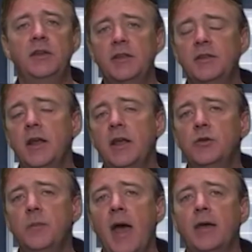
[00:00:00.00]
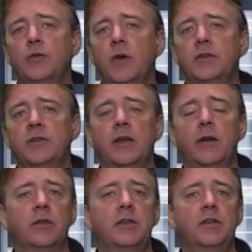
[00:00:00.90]
destination MAC addresses
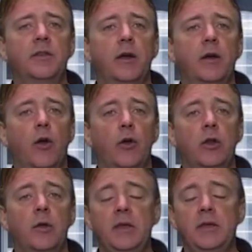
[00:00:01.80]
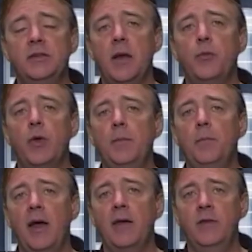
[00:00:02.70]
that are listed there are going to be
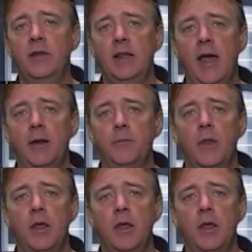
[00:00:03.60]
separated by VLAN.